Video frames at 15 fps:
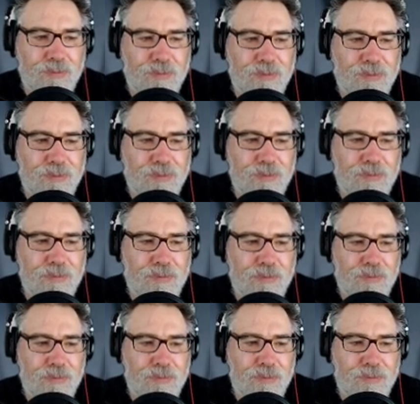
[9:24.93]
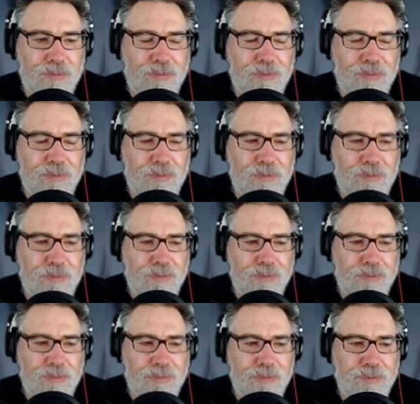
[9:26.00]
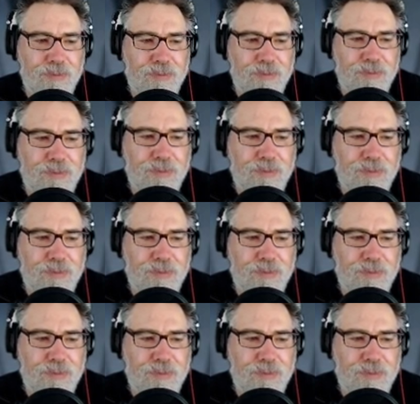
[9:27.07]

[no speech]